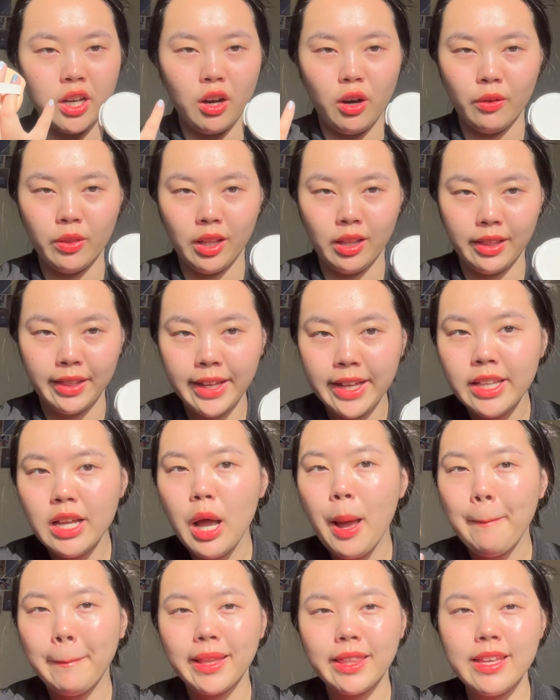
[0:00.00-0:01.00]
on the lid,
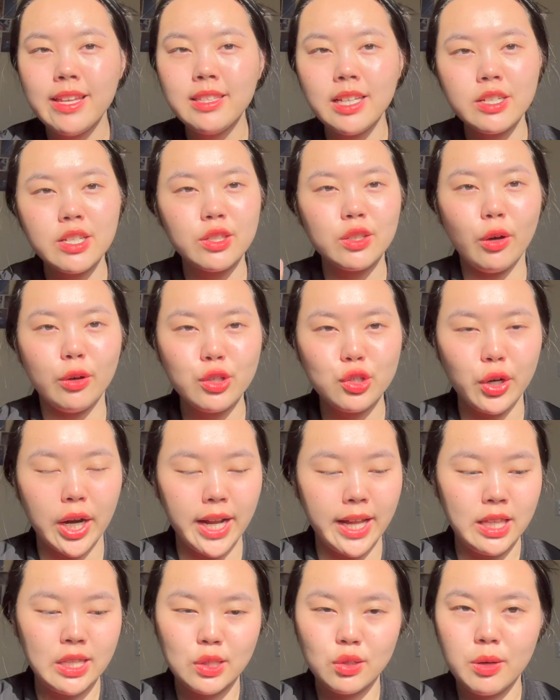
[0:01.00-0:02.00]
but this I just go straight
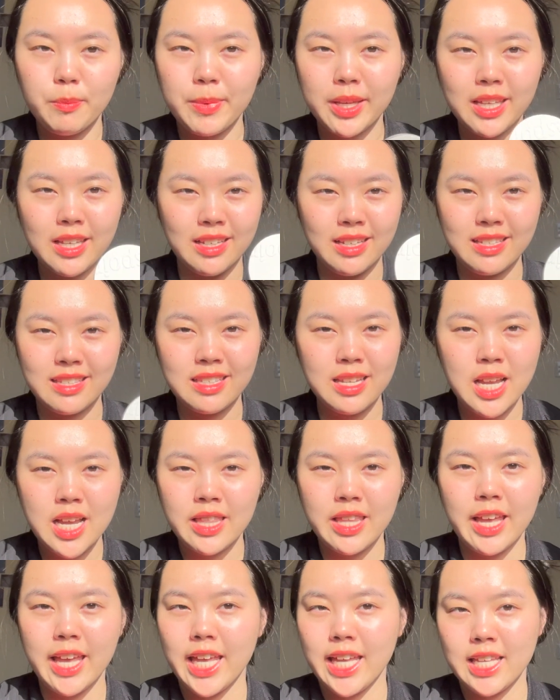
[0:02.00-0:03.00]
into it because
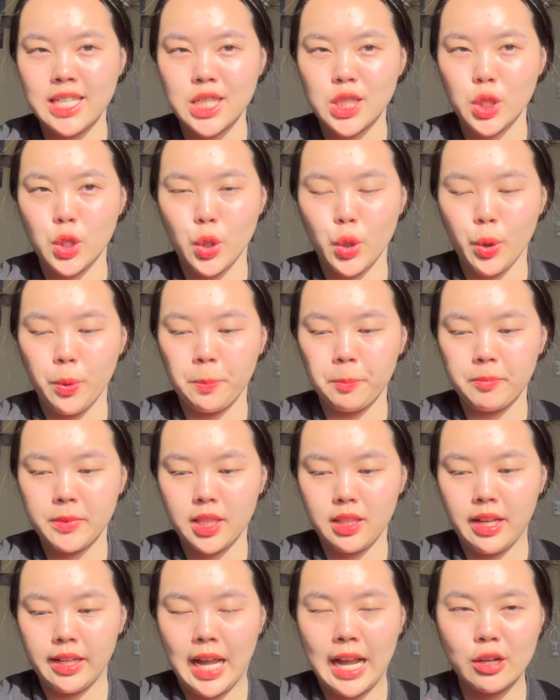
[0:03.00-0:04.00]
there is no
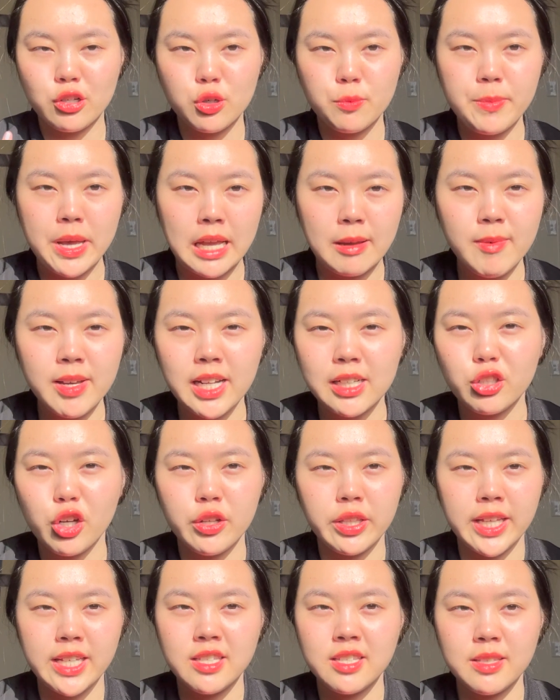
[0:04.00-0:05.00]
like actual pigment. I don't
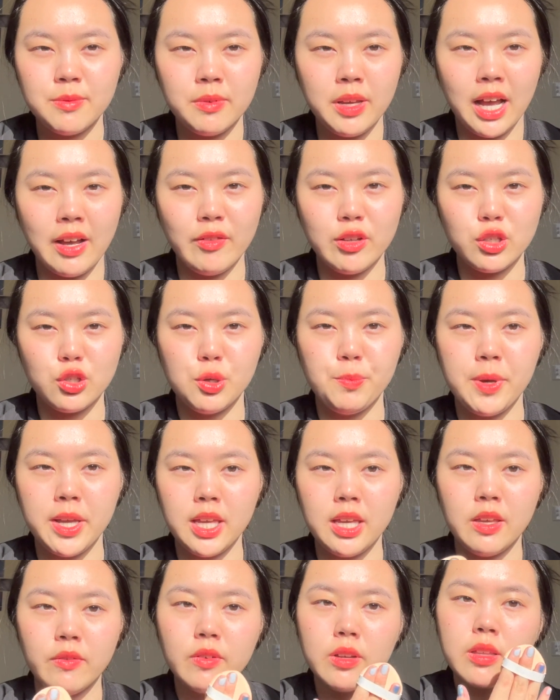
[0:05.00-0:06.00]
need to have it super
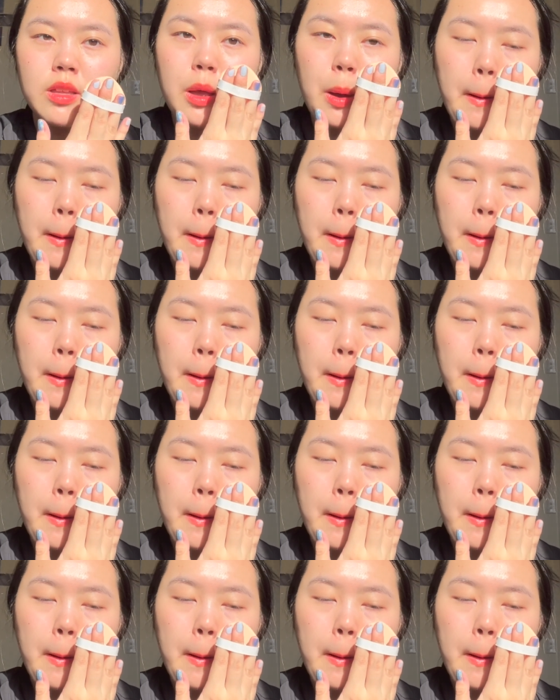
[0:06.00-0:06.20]
even.